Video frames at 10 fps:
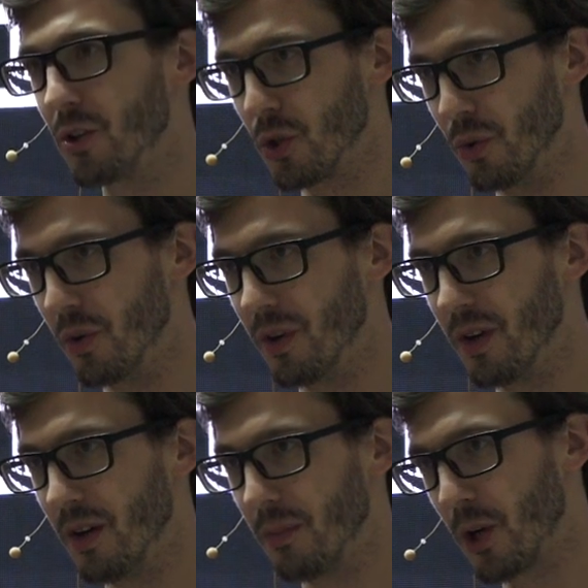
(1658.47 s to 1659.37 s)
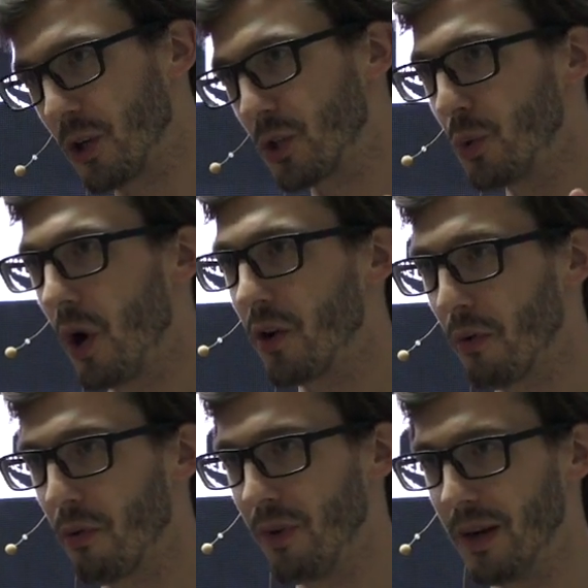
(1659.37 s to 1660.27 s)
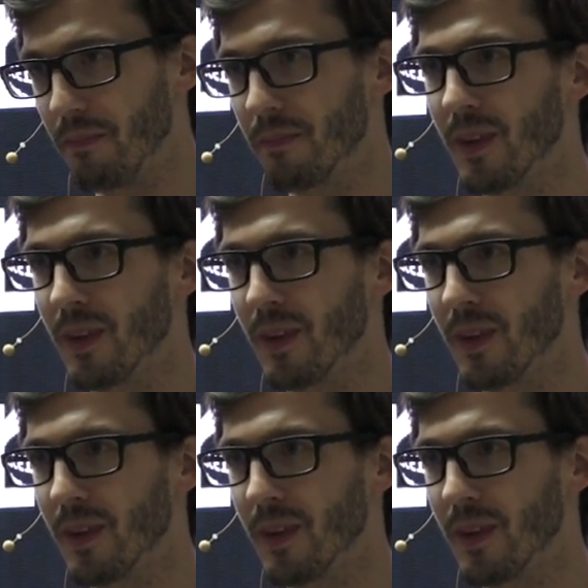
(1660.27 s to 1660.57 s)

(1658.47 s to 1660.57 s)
2, because 2 out of 3.